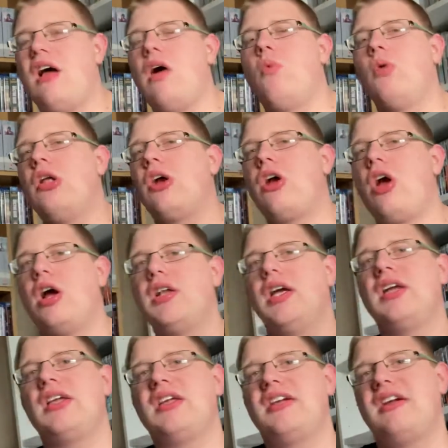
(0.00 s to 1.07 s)
I want to kind
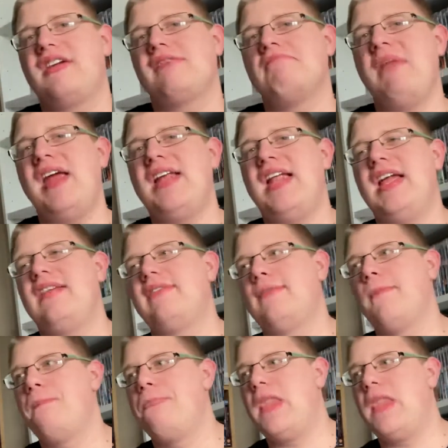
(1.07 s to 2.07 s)
of make this